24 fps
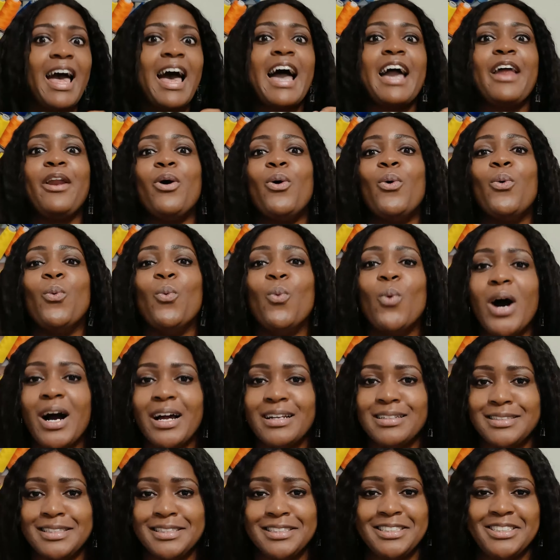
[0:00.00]
I don't
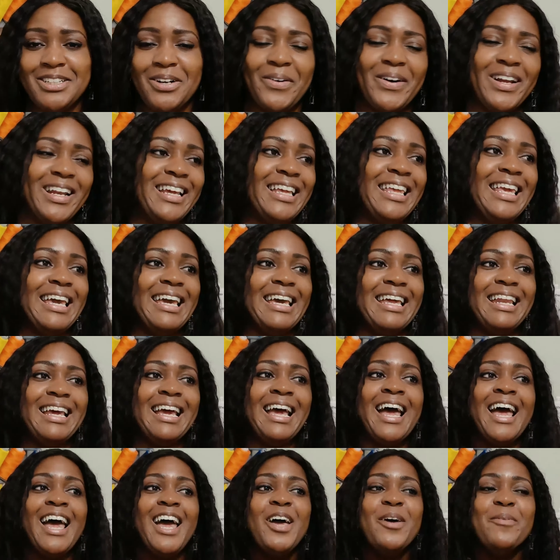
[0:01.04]
want to sew it
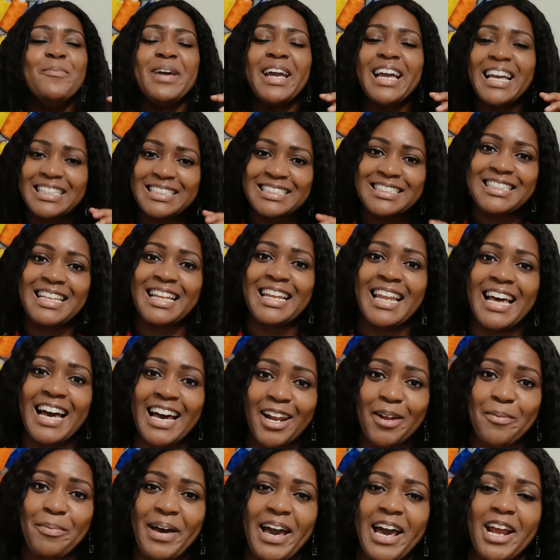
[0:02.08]
again because it's a
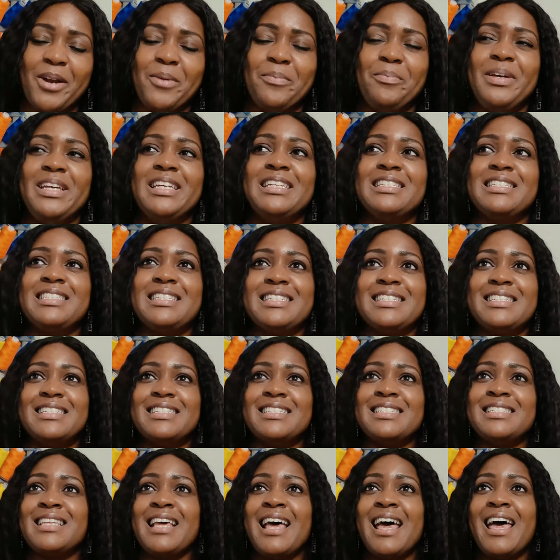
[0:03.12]
lot of pattern
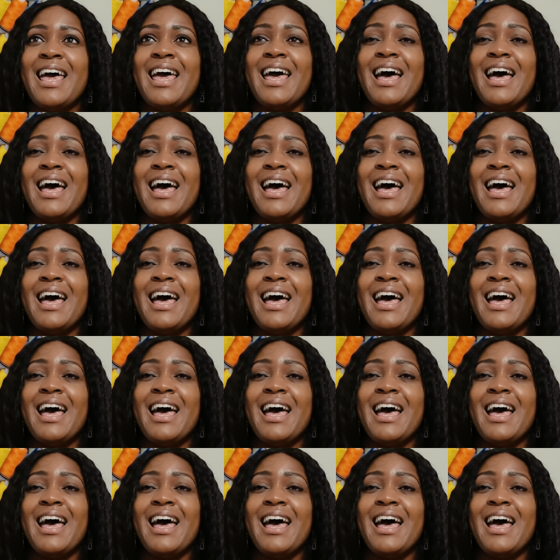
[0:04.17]
pieces,